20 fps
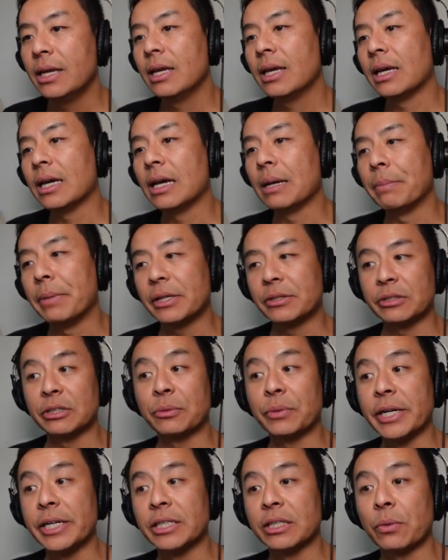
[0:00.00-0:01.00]
Battery
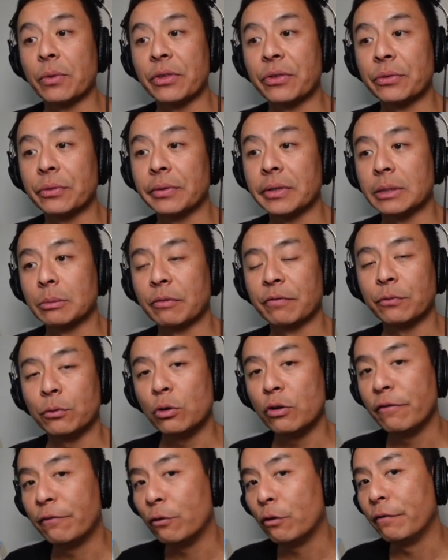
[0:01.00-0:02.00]
range, I went through this
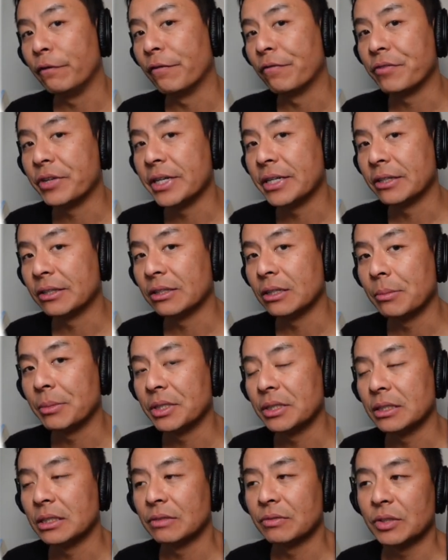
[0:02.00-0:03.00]
before, 415
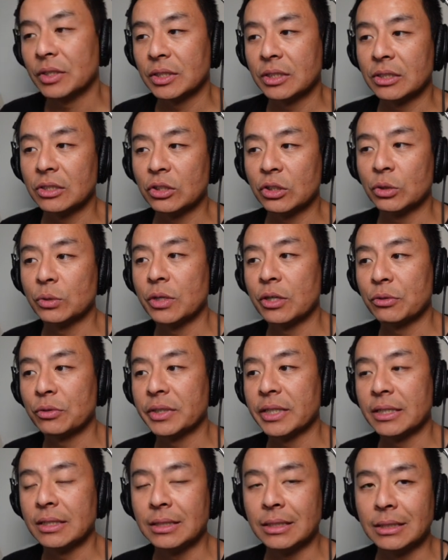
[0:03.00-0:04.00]
kilometers versus
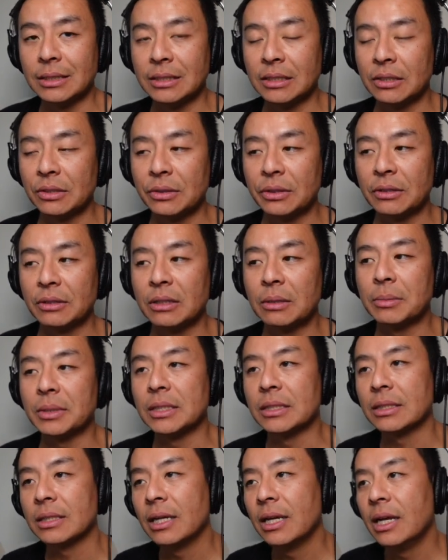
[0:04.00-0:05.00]
263
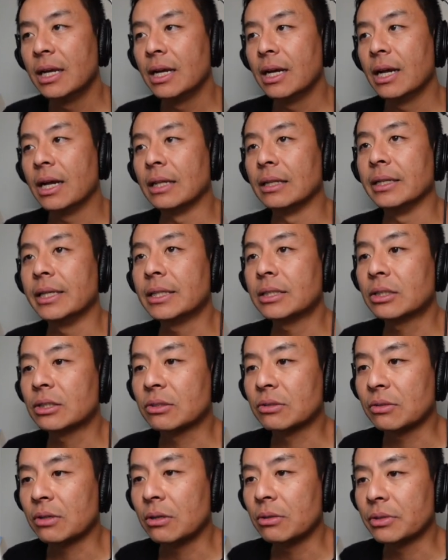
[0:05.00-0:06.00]
kilometers. Let's
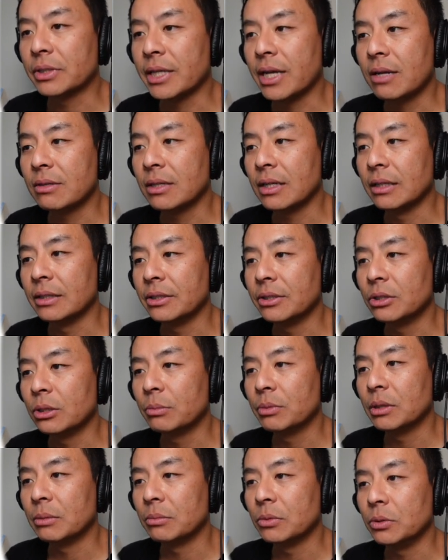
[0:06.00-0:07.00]
scroll down a little
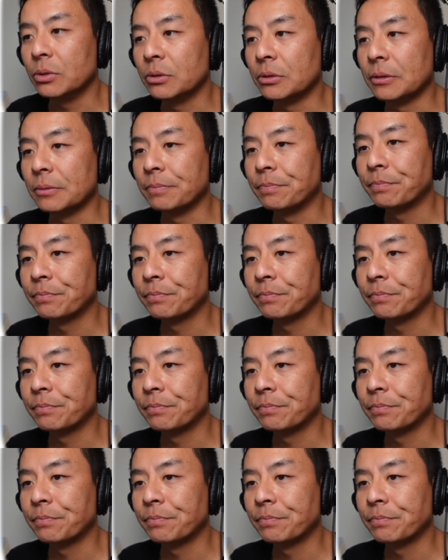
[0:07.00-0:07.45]
bit more.